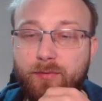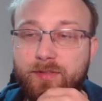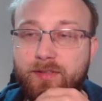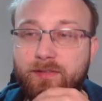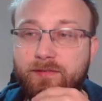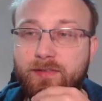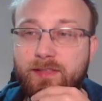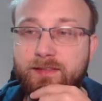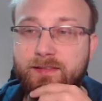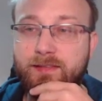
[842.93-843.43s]
I
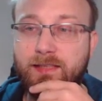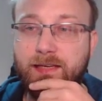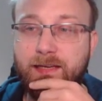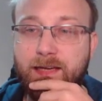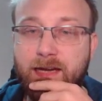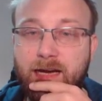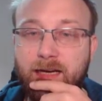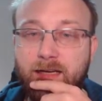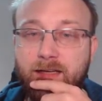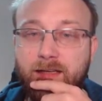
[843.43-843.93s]
would even
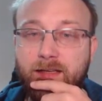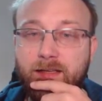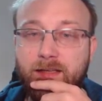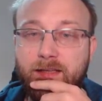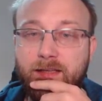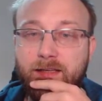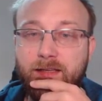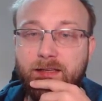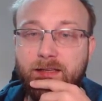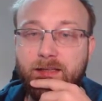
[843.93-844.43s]
say ugly.
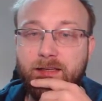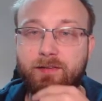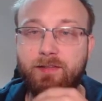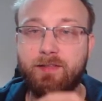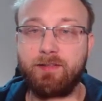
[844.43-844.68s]
Like here,